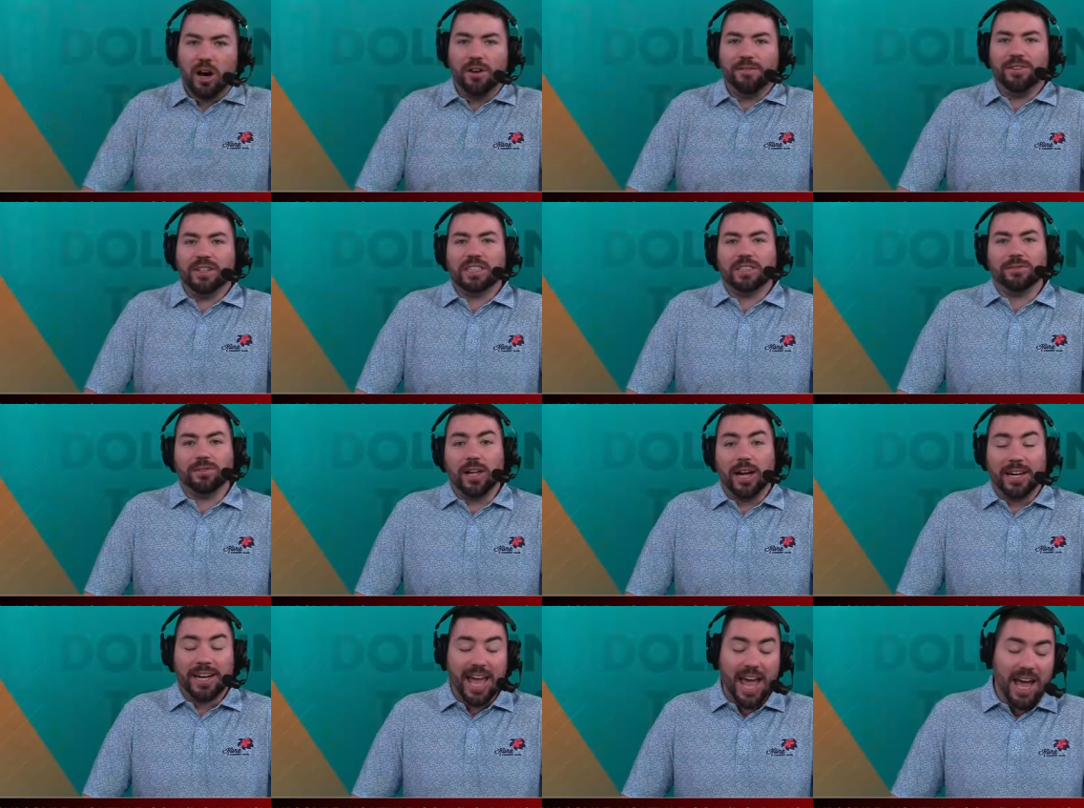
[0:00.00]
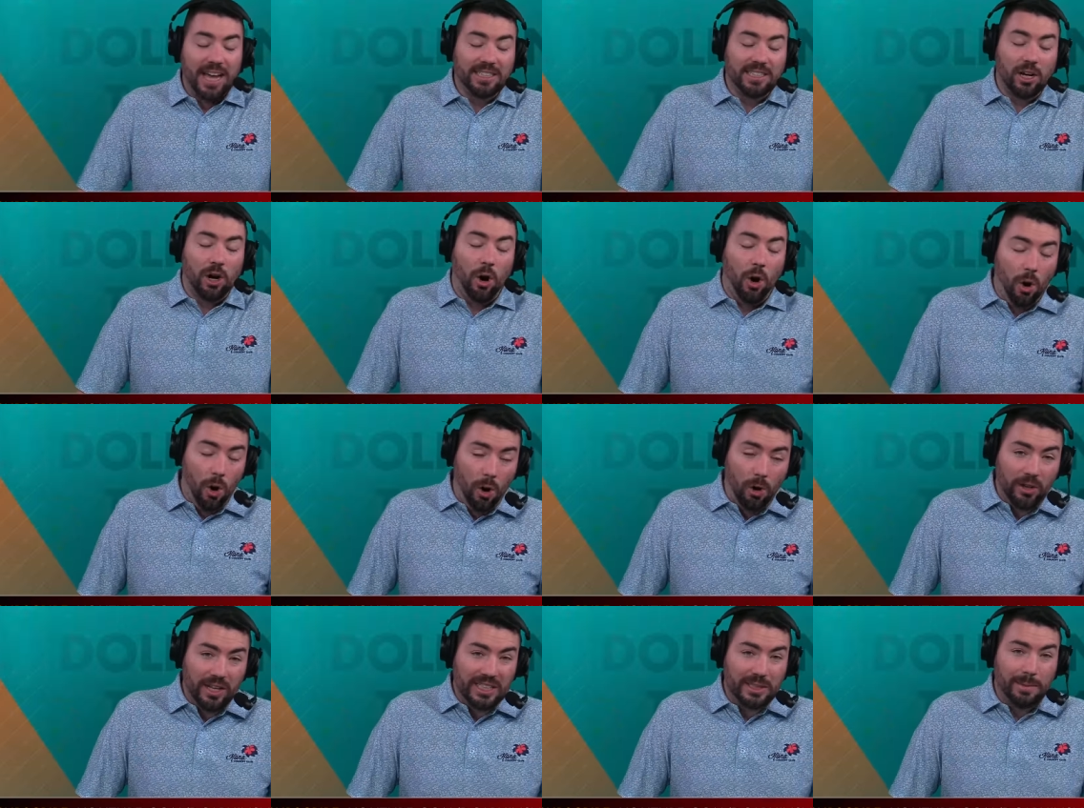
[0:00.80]
offensive line as a
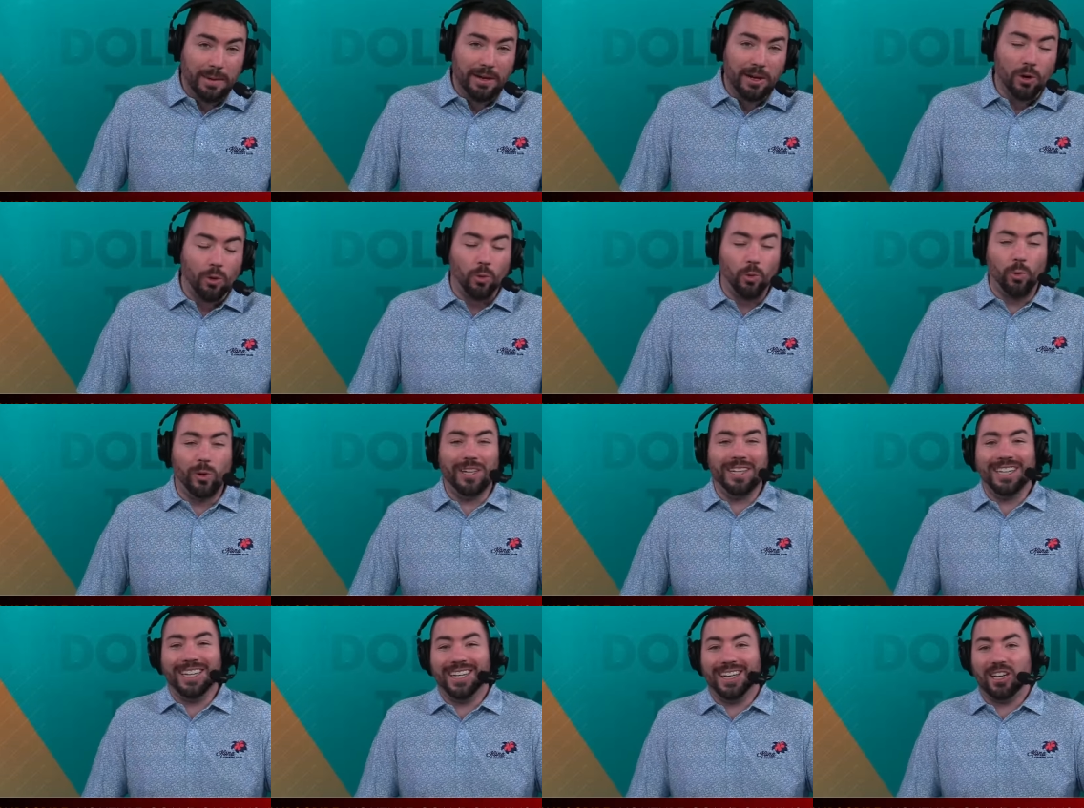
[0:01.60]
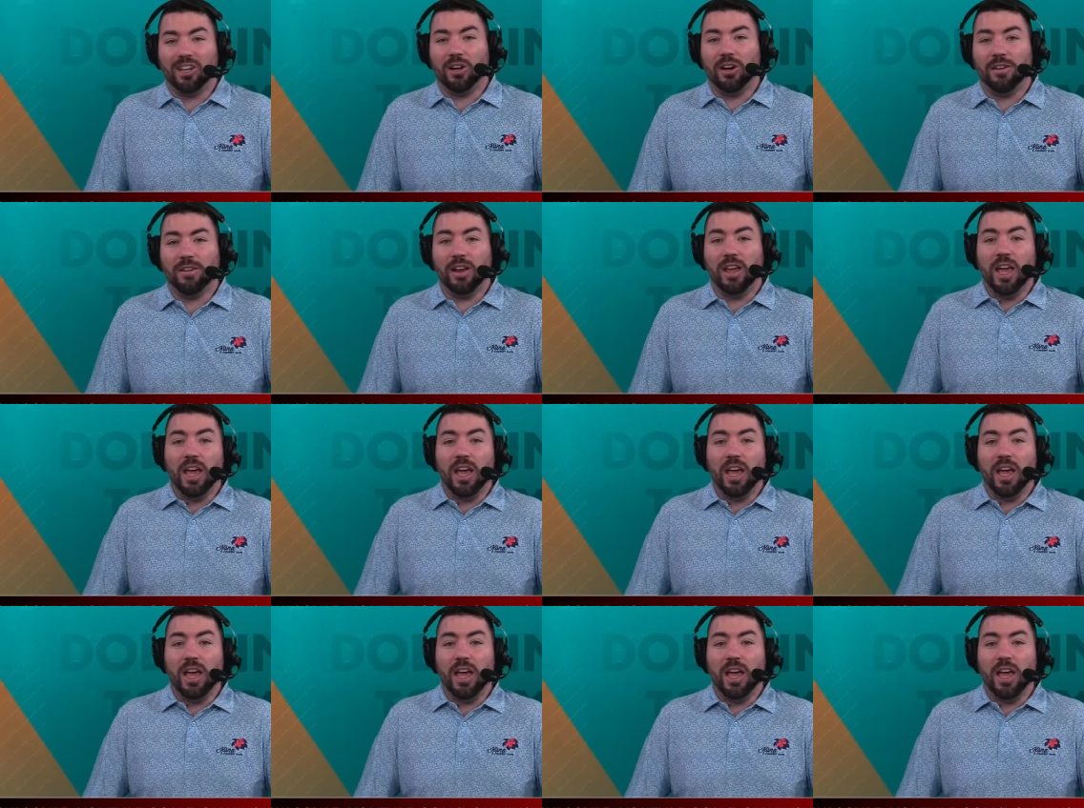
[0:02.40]
whole has been really good